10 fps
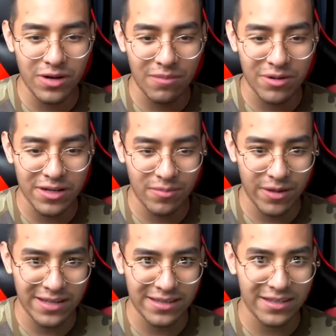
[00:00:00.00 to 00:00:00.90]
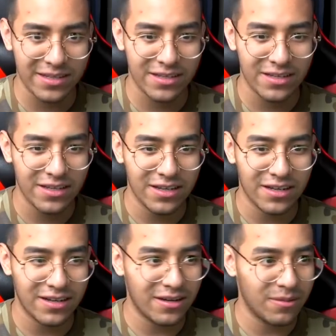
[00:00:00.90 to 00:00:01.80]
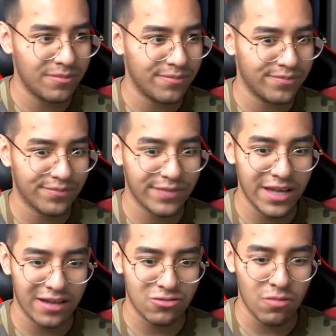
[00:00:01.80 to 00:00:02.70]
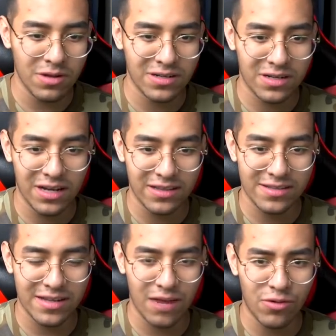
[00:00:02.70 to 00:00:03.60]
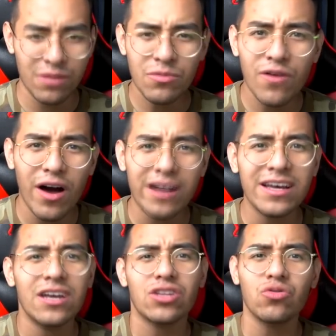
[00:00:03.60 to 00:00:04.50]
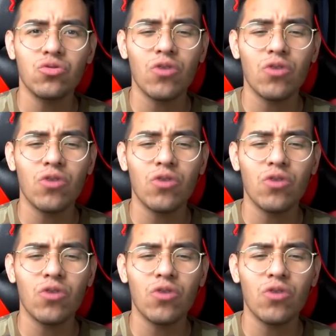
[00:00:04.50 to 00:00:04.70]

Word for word: putting up anything? Um, yeah, so I'm gonna decline this guy. We're gonna move on to